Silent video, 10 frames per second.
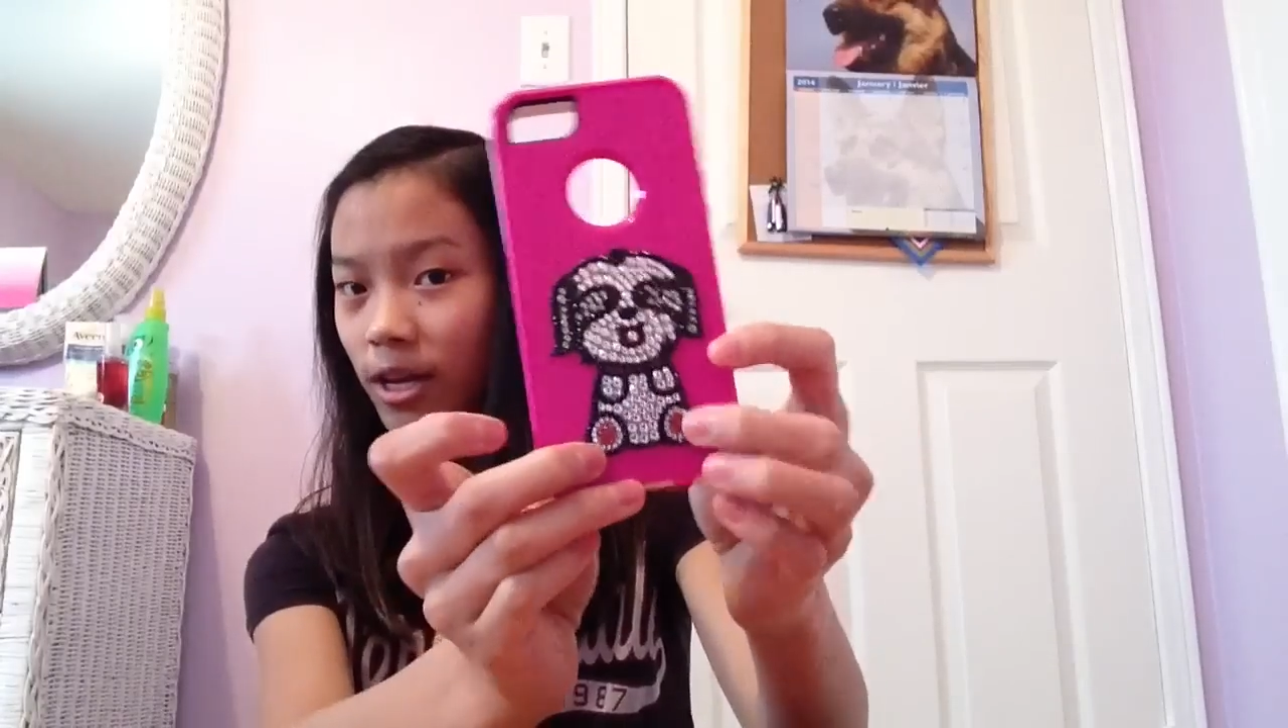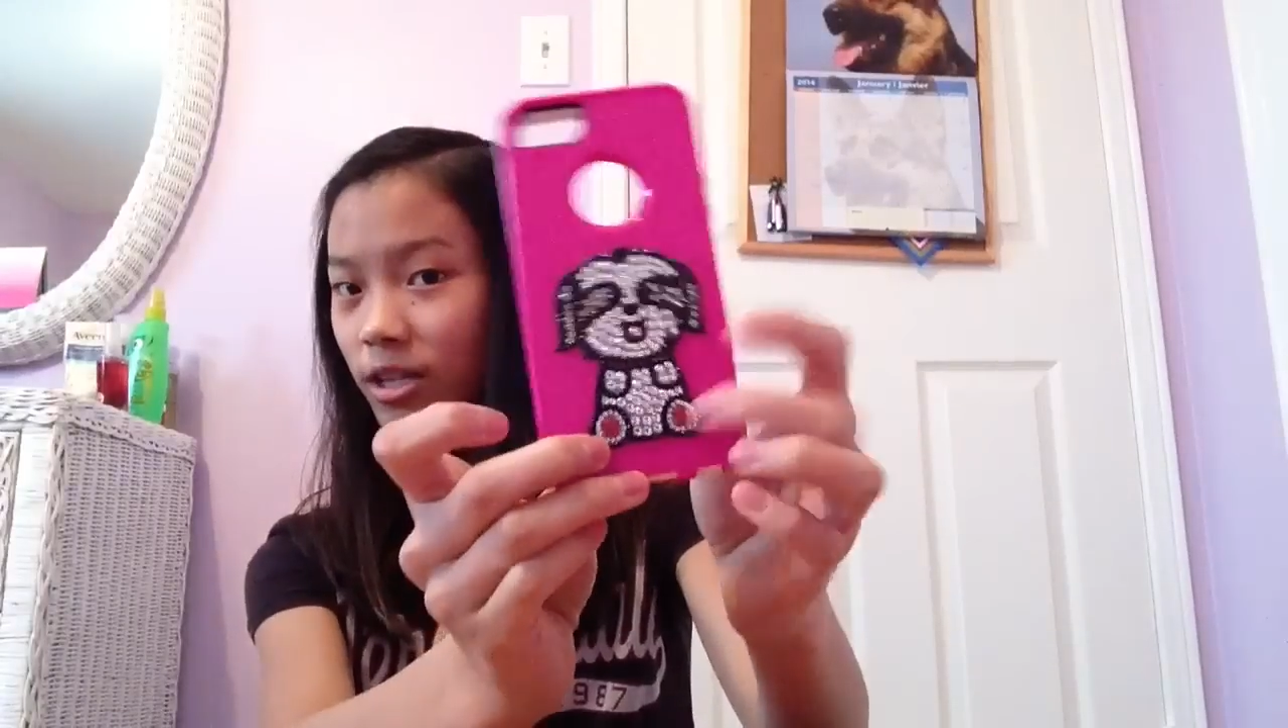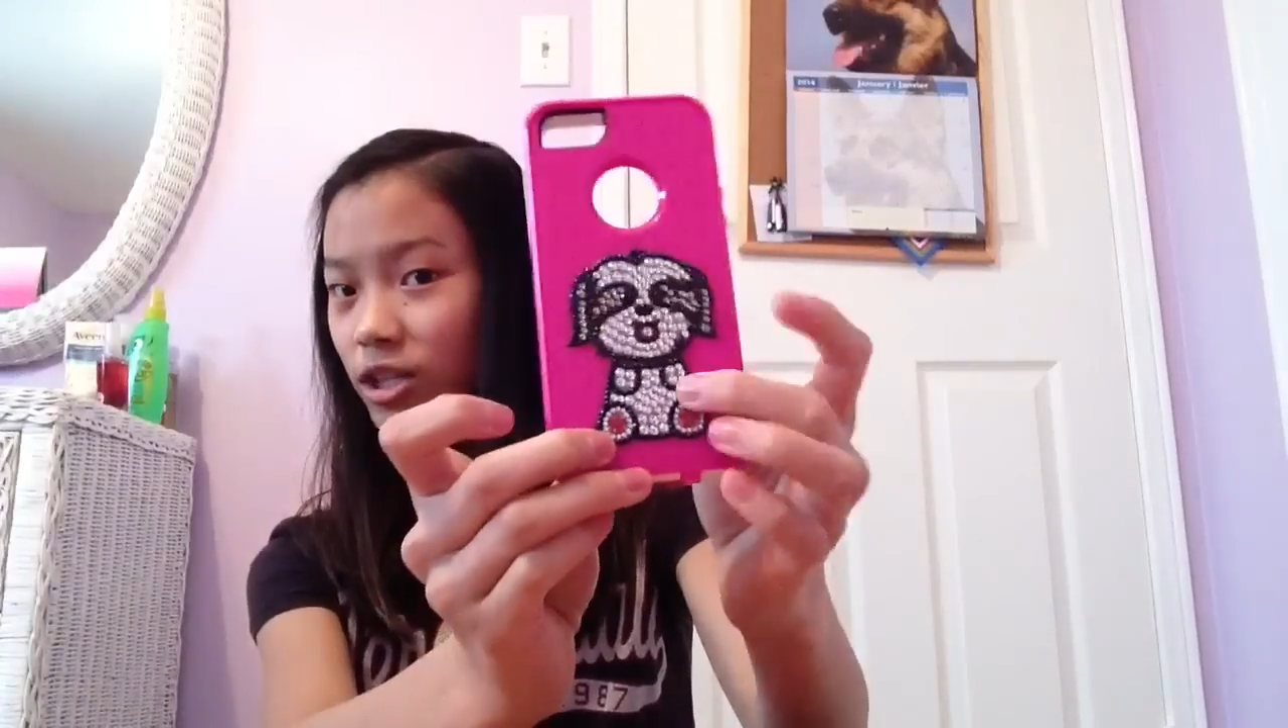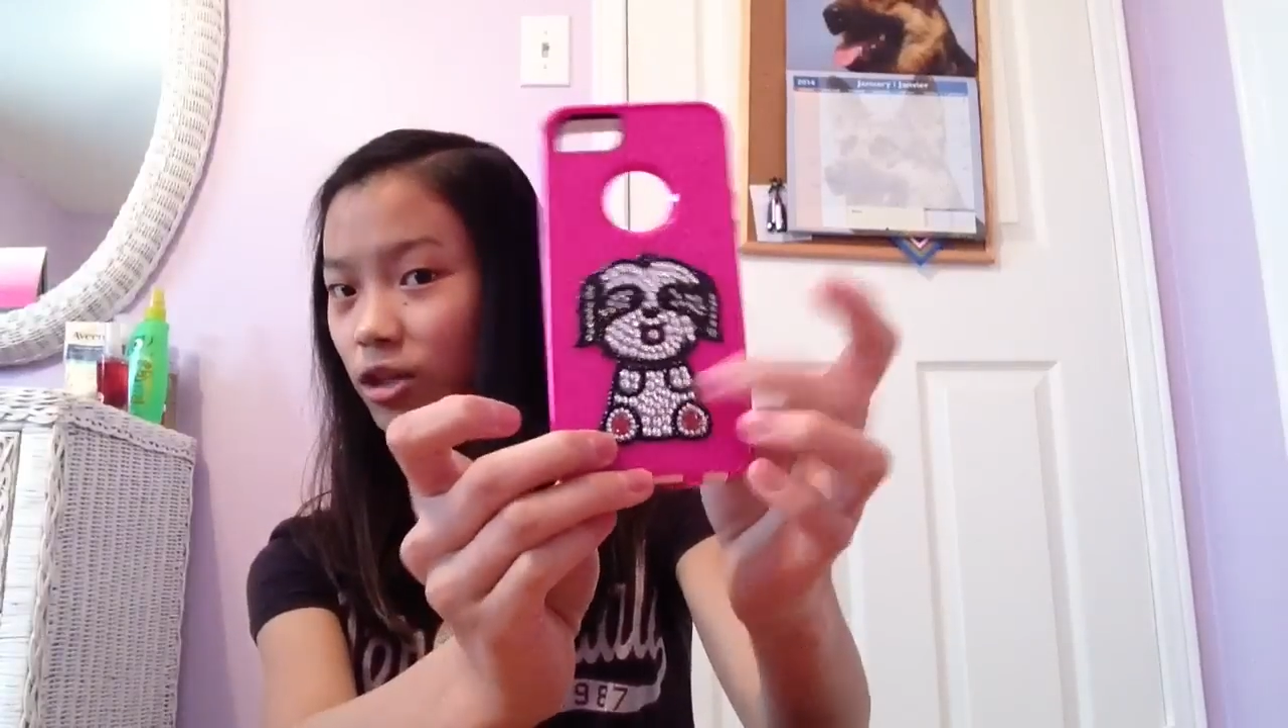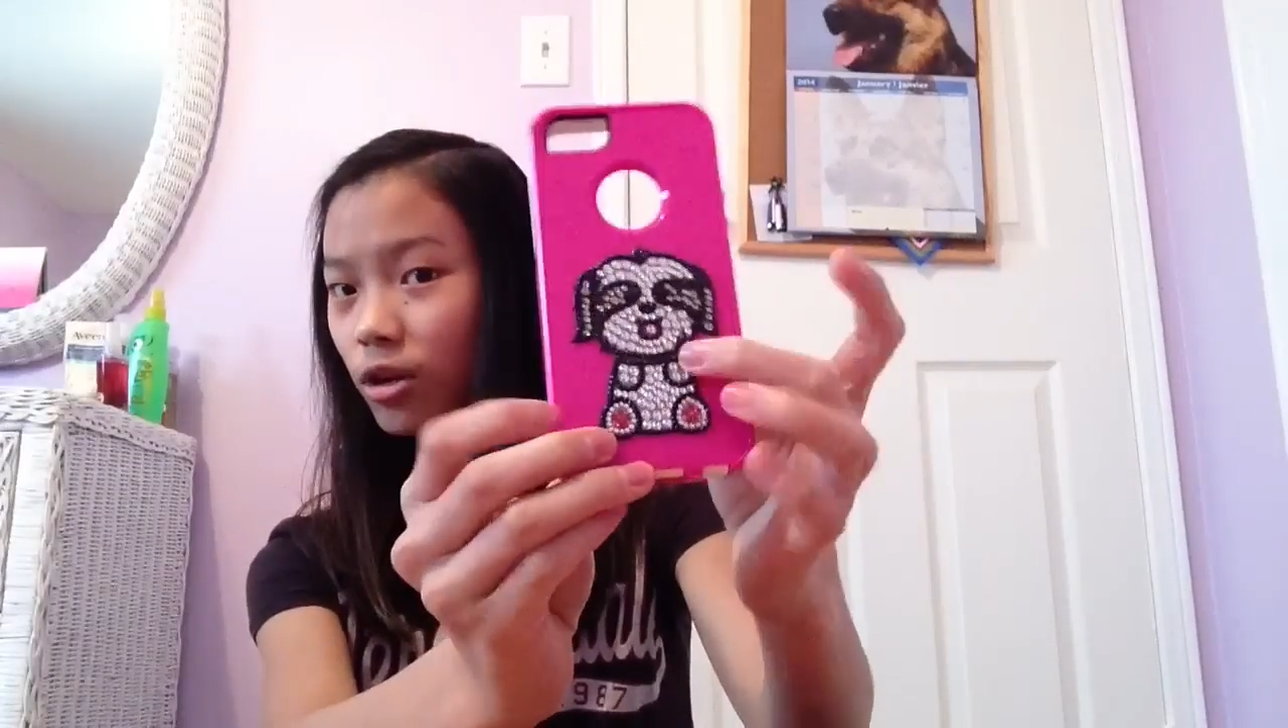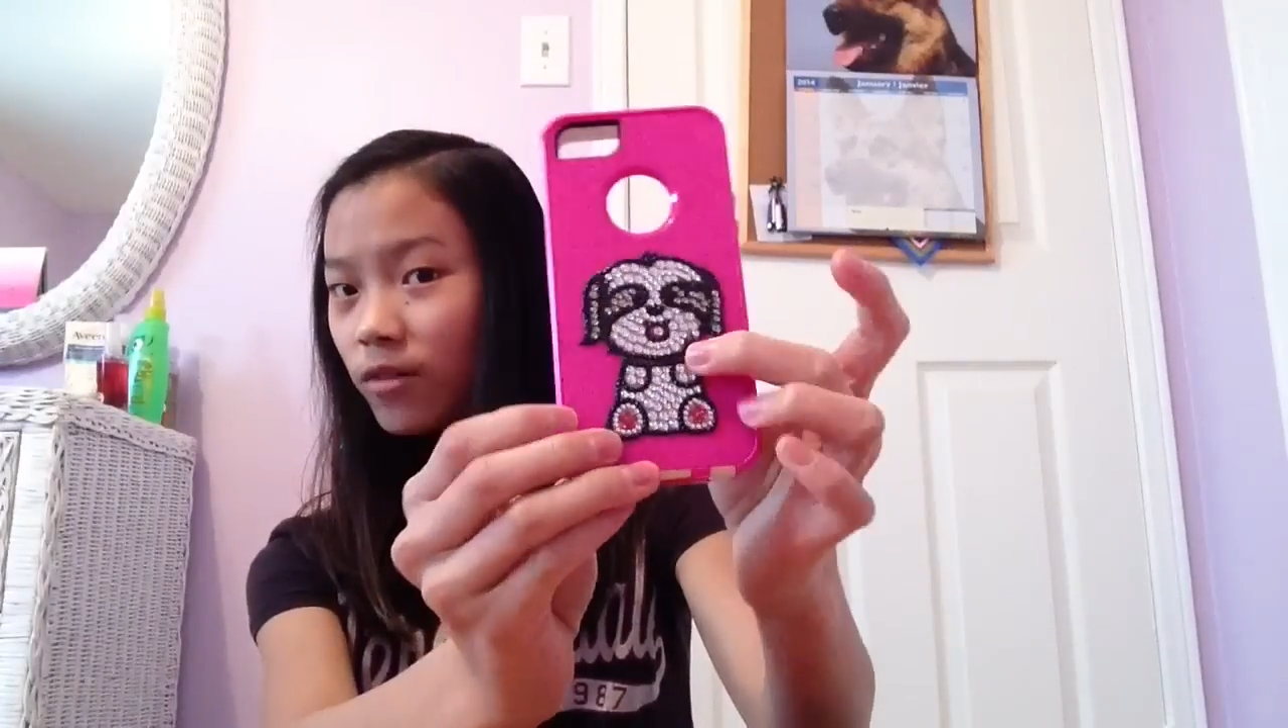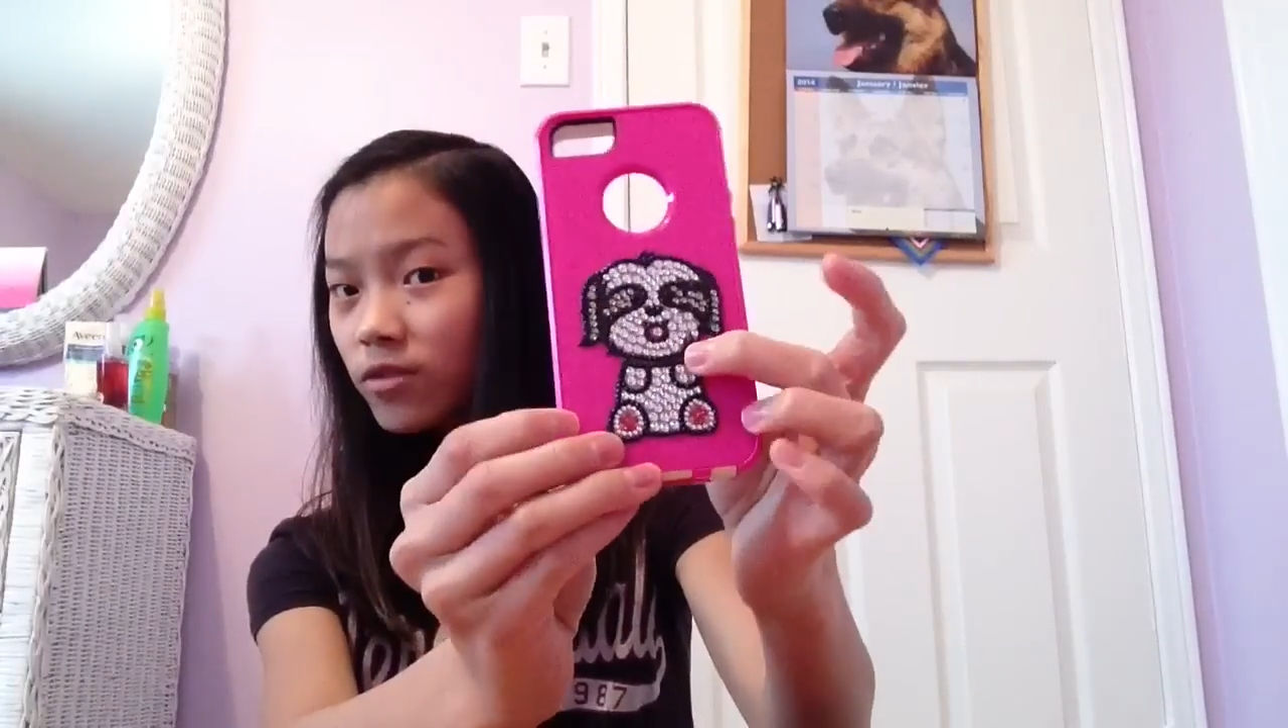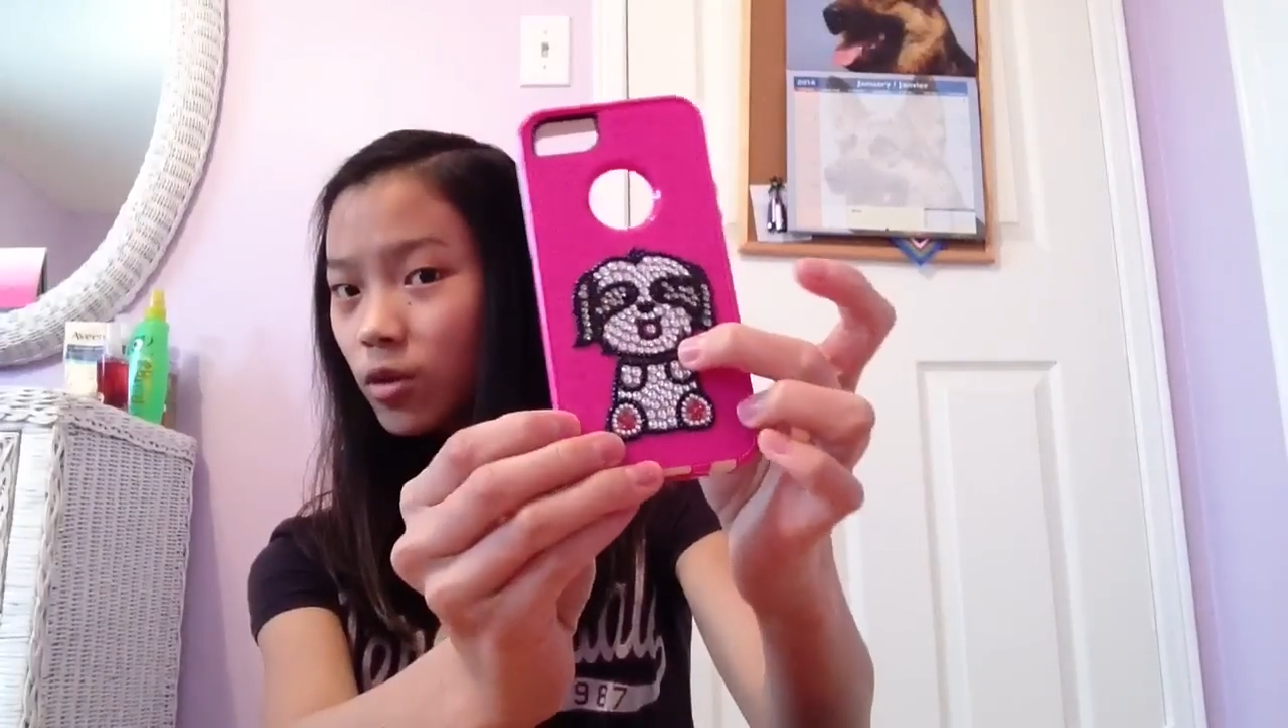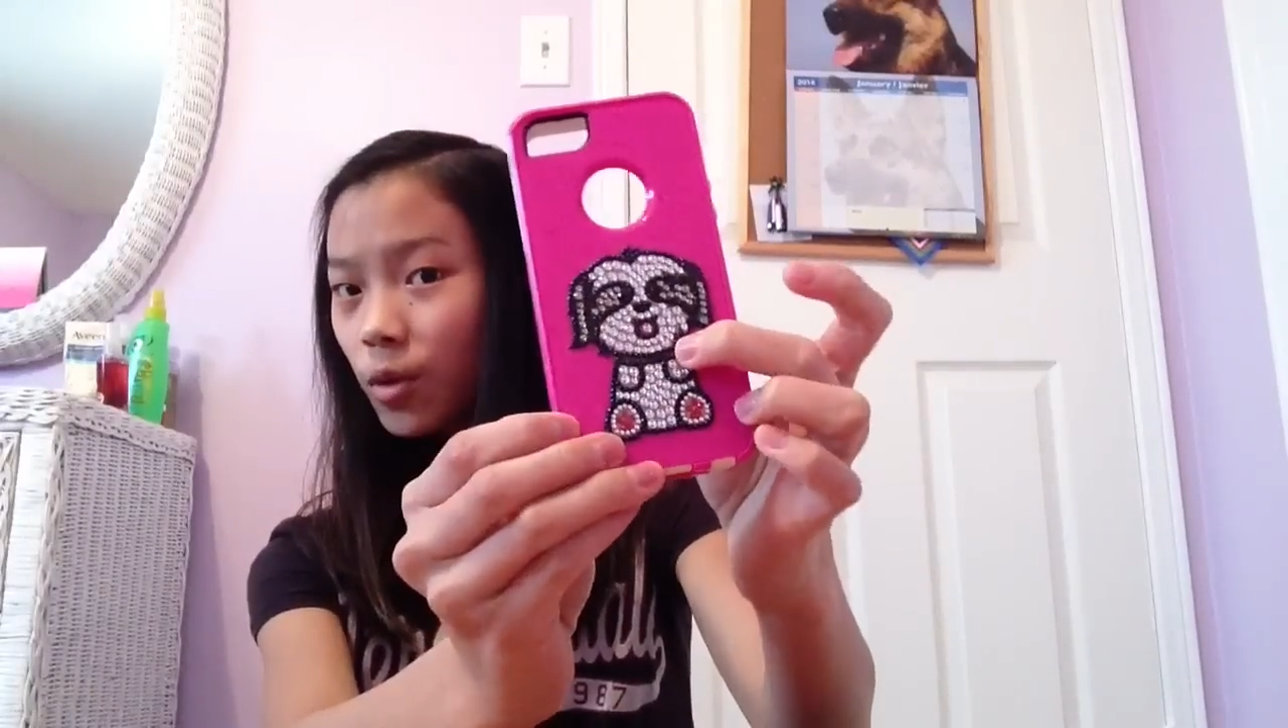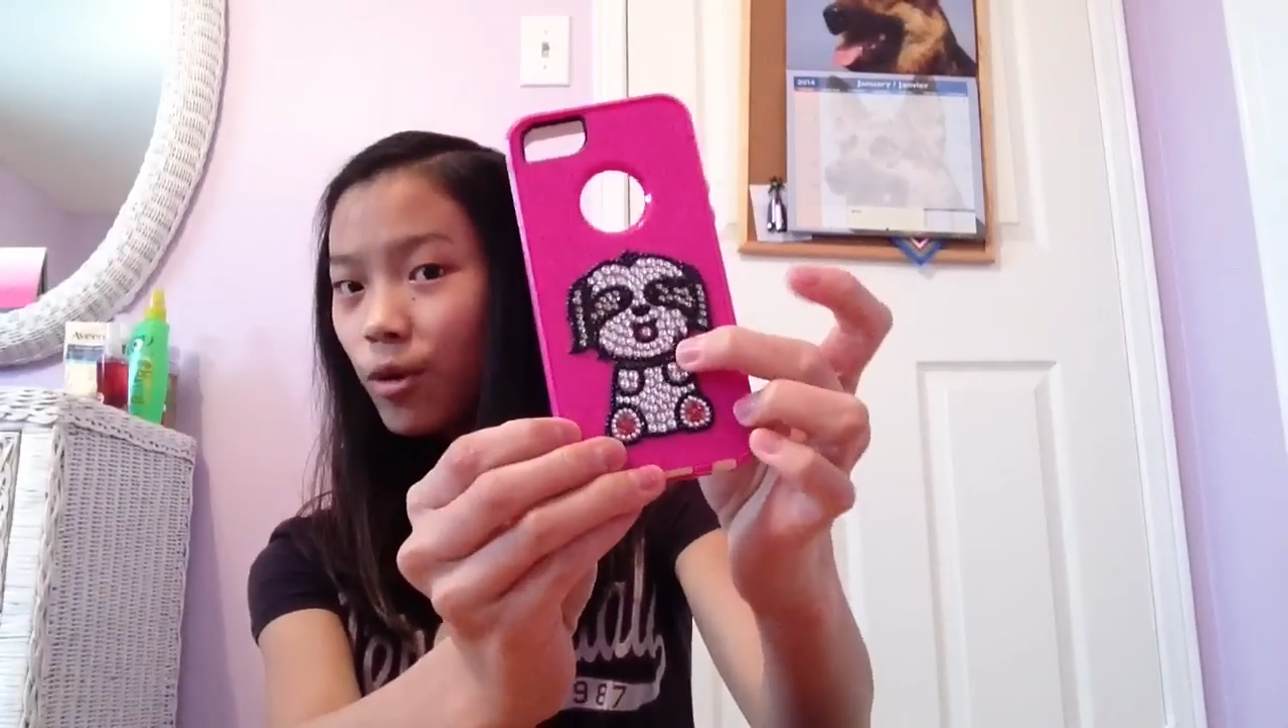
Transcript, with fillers: sticker of Zoe.